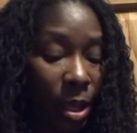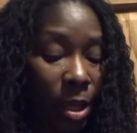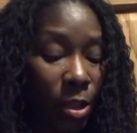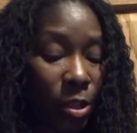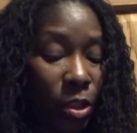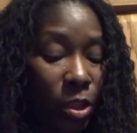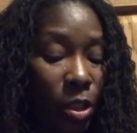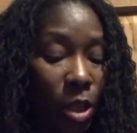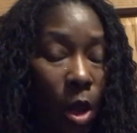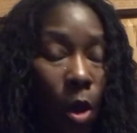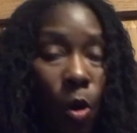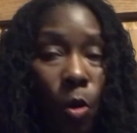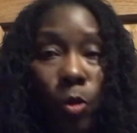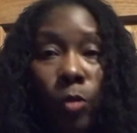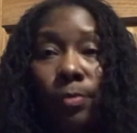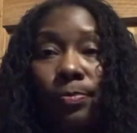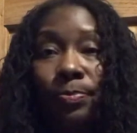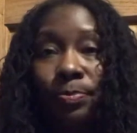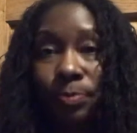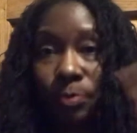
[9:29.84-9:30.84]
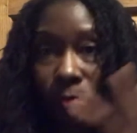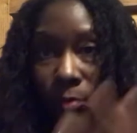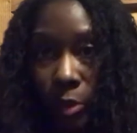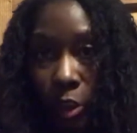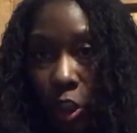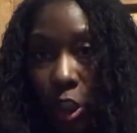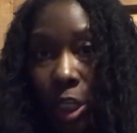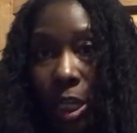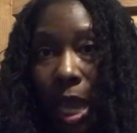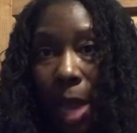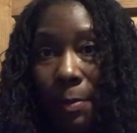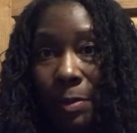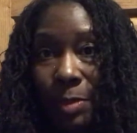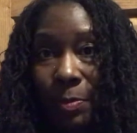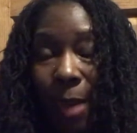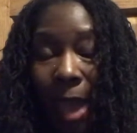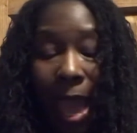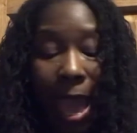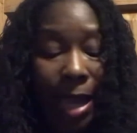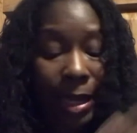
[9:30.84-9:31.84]
So she comes
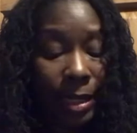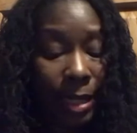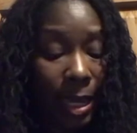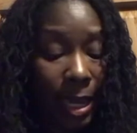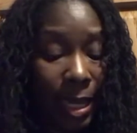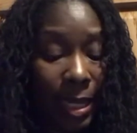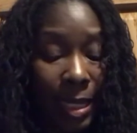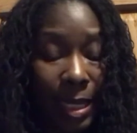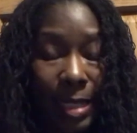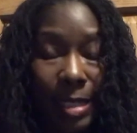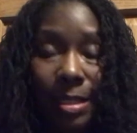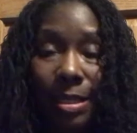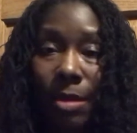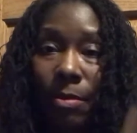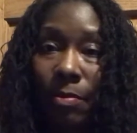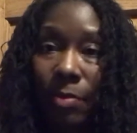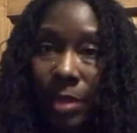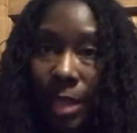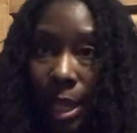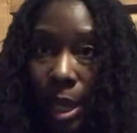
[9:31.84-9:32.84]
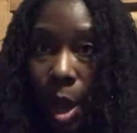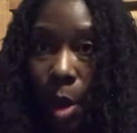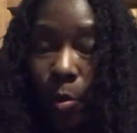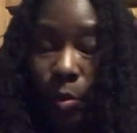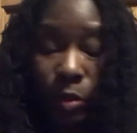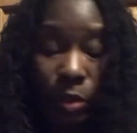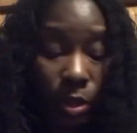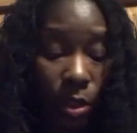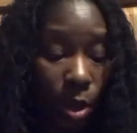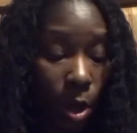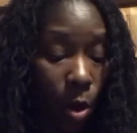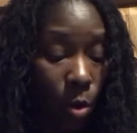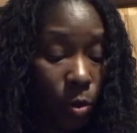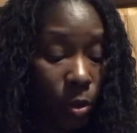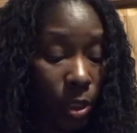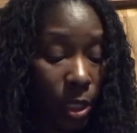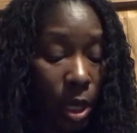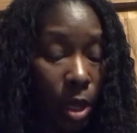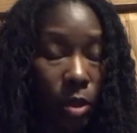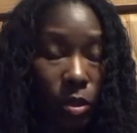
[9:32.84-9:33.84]
back and gets him. They go into the
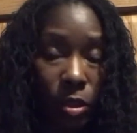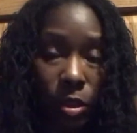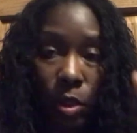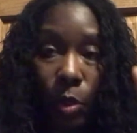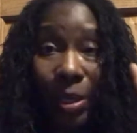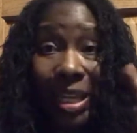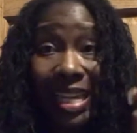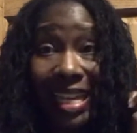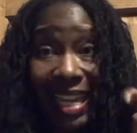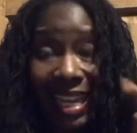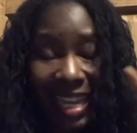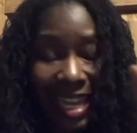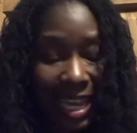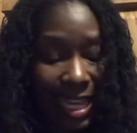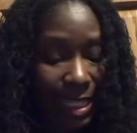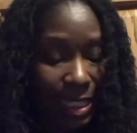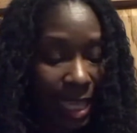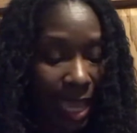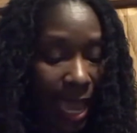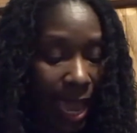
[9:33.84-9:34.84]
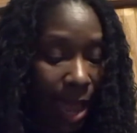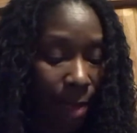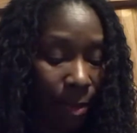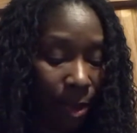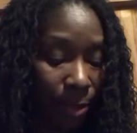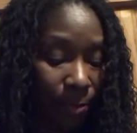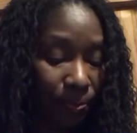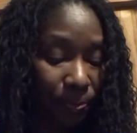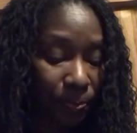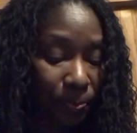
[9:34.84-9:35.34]
hotel so he could kick the habit